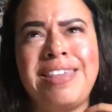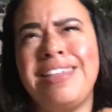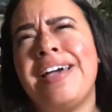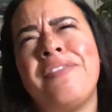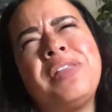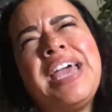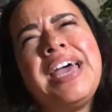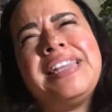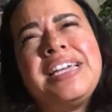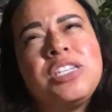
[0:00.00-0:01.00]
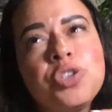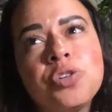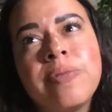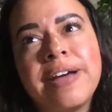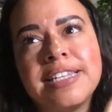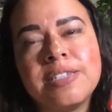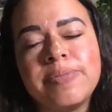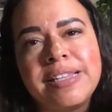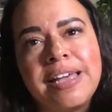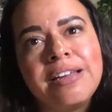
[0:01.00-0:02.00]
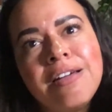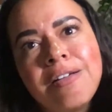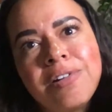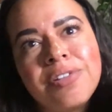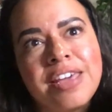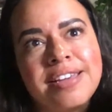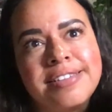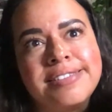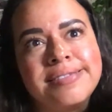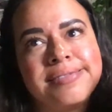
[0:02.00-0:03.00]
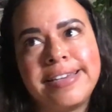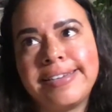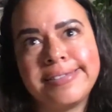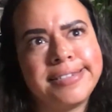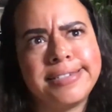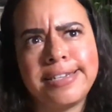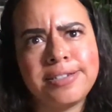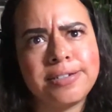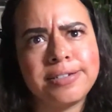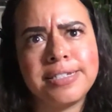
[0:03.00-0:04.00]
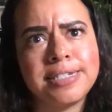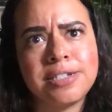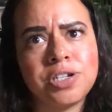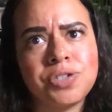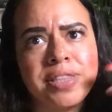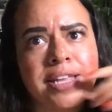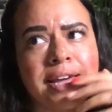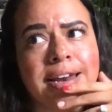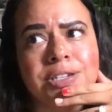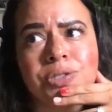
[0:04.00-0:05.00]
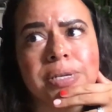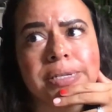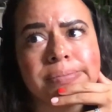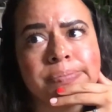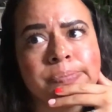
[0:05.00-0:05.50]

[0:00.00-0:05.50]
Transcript: think I've only had like 2 brands be like, no thanks. Like since I started doing that, and I do it.